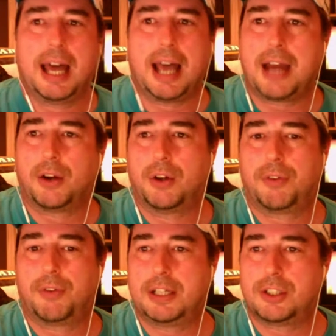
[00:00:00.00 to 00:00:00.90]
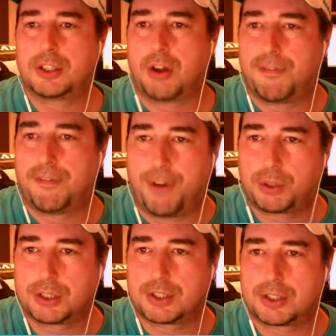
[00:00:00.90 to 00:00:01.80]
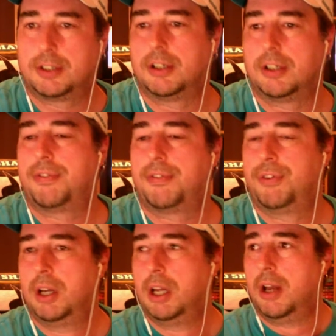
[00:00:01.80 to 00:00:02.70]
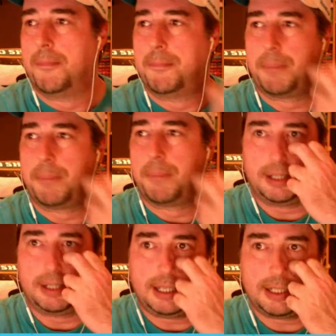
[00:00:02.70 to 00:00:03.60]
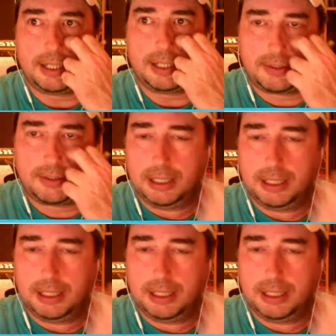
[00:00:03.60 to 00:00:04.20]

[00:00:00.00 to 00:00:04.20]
I don't know if they just don't focus on it enough, but it's